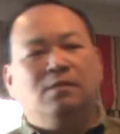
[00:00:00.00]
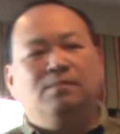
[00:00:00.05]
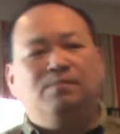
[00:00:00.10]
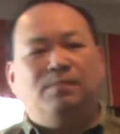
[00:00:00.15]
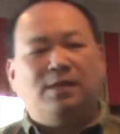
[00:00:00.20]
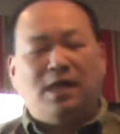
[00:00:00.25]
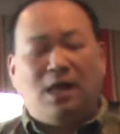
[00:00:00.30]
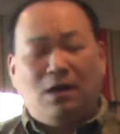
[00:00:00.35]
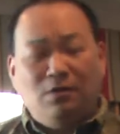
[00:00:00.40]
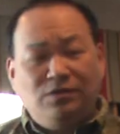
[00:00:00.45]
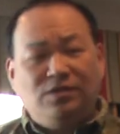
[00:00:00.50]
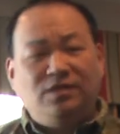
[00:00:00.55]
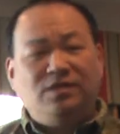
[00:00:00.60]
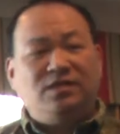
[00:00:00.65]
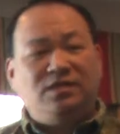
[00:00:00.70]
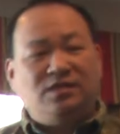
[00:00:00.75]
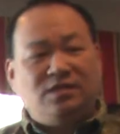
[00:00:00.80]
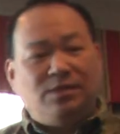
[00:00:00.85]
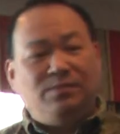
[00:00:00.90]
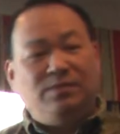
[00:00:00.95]
But the outsert
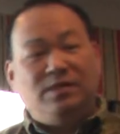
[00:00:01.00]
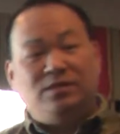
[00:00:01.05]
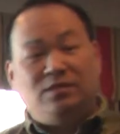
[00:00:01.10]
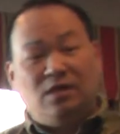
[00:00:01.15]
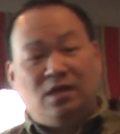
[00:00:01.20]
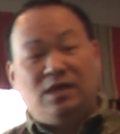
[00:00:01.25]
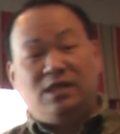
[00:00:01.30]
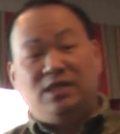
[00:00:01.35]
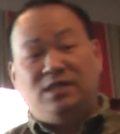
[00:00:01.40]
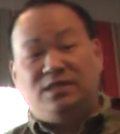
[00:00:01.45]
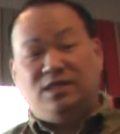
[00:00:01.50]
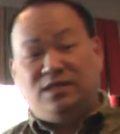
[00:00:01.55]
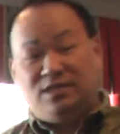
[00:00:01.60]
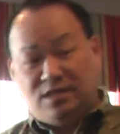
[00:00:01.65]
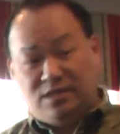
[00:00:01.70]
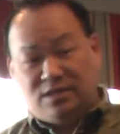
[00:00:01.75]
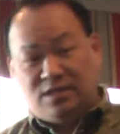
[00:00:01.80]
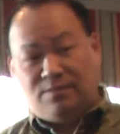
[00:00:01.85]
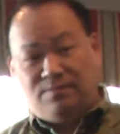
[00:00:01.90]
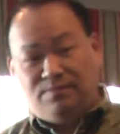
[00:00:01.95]
system is not an easy
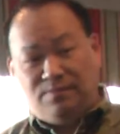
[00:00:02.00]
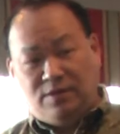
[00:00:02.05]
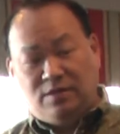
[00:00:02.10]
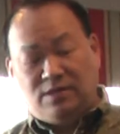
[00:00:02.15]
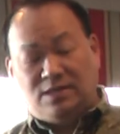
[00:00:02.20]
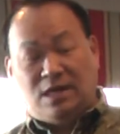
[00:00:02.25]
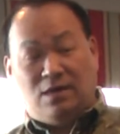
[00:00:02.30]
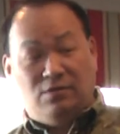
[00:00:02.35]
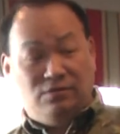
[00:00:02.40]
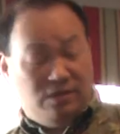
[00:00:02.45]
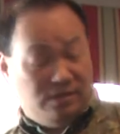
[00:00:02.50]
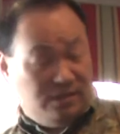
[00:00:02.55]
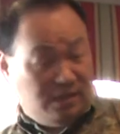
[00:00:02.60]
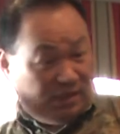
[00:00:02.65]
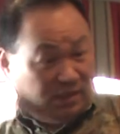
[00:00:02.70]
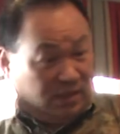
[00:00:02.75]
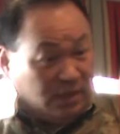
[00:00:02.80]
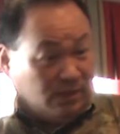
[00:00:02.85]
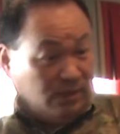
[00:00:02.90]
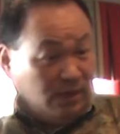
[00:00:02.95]
system, because the outsert
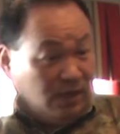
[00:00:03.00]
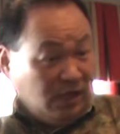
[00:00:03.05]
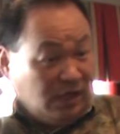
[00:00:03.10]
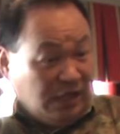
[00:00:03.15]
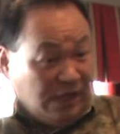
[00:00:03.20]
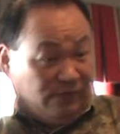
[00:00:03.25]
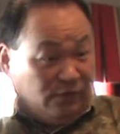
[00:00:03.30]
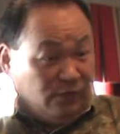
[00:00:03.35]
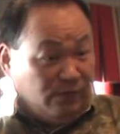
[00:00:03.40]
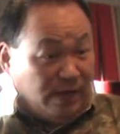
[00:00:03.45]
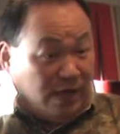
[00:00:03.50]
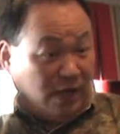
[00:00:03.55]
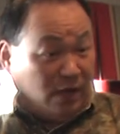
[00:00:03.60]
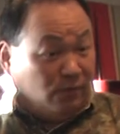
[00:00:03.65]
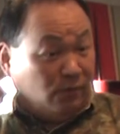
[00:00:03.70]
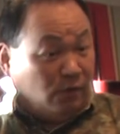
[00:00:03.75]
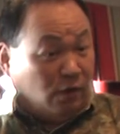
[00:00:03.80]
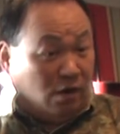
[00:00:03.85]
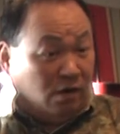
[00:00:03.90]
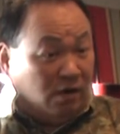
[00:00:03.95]
system, if you make it
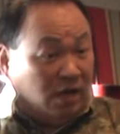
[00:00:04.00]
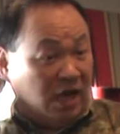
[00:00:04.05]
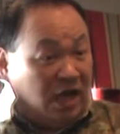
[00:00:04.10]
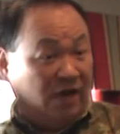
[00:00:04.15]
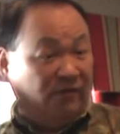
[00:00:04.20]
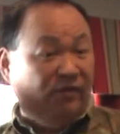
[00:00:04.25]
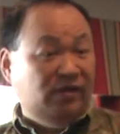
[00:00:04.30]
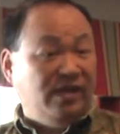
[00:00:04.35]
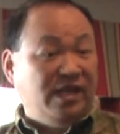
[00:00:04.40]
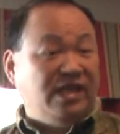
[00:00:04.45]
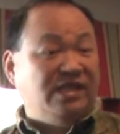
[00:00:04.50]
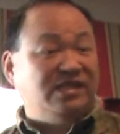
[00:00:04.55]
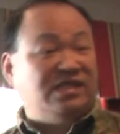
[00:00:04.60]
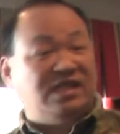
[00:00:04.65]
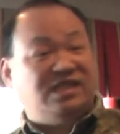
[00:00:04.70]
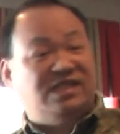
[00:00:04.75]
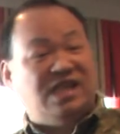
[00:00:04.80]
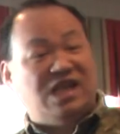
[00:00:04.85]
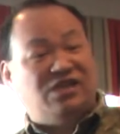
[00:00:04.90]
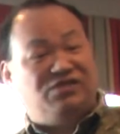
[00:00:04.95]
wrong, everything is
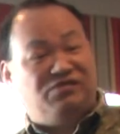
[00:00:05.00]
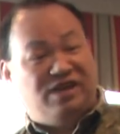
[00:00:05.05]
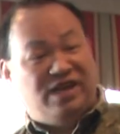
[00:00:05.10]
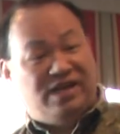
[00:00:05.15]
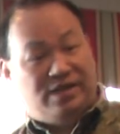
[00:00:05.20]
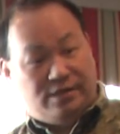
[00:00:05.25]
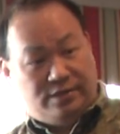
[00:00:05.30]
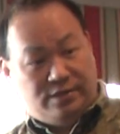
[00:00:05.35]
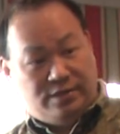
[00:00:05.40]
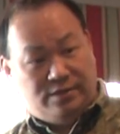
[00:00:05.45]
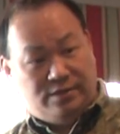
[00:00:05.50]
exaggerated.